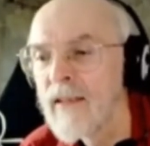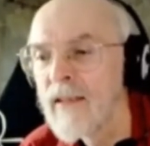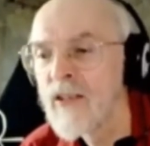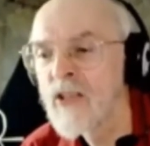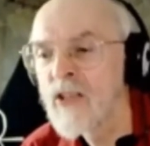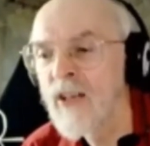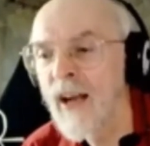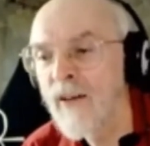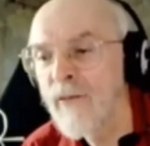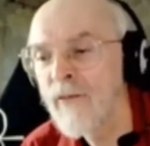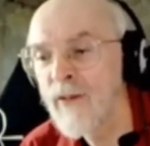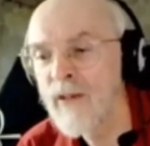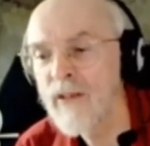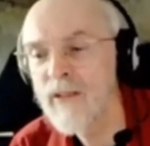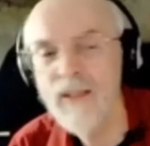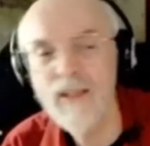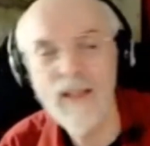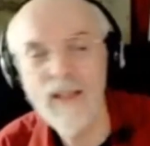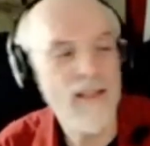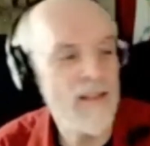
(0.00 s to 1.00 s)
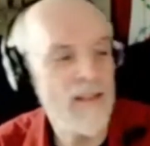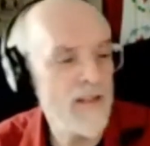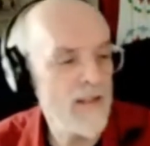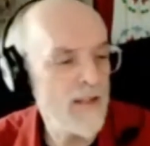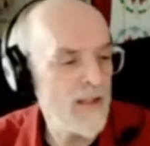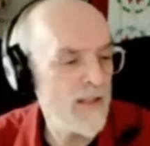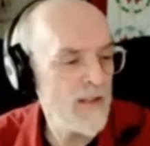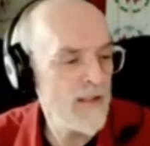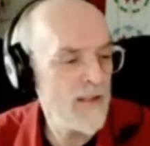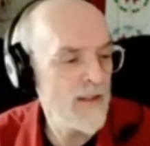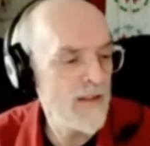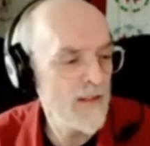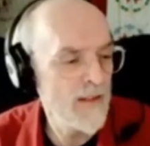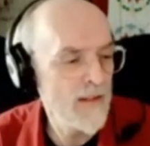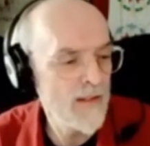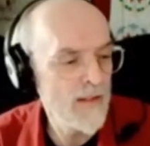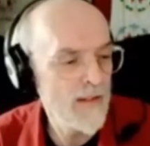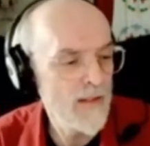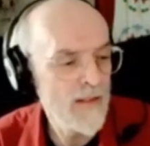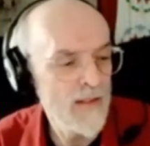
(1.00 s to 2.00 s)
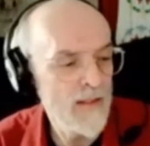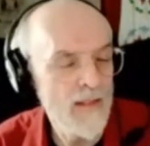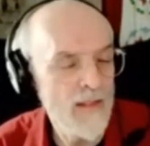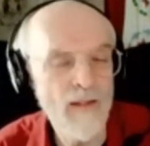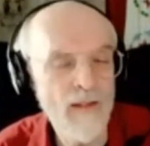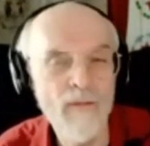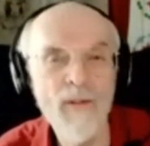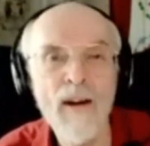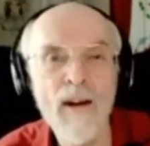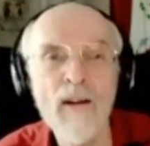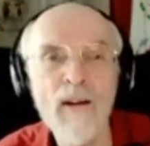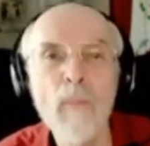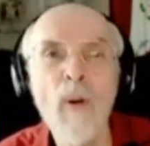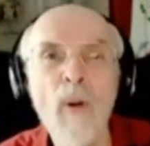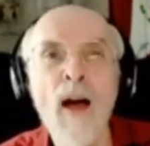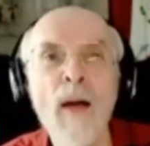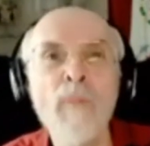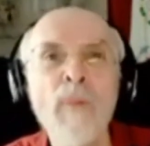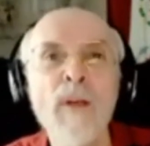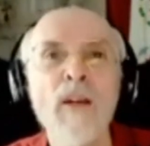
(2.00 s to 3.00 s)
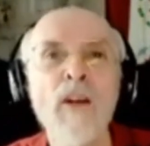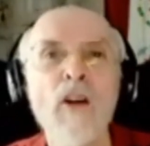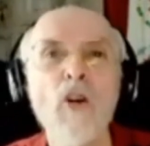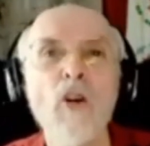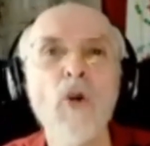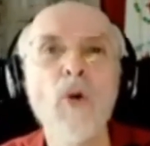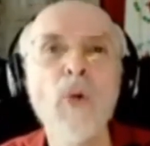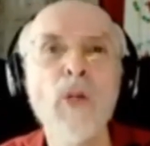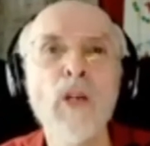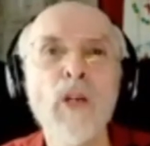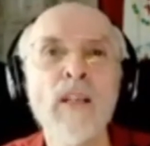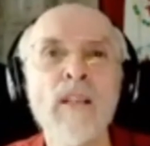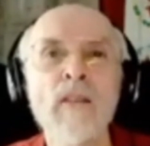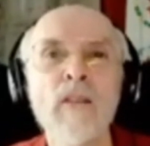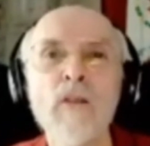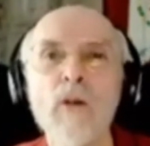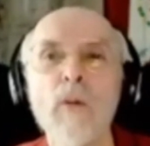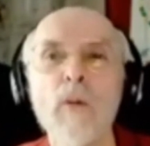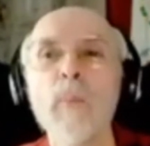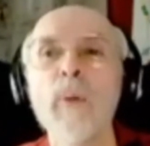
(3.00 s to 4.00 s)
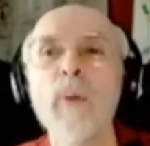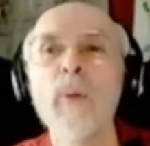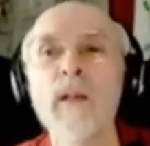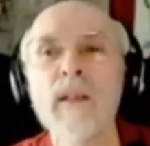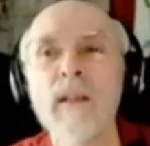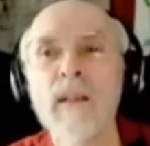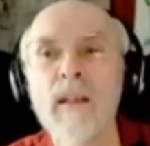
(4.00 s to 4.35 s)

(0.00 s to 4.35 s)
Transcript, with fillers: discovered that the very popular OODA loop,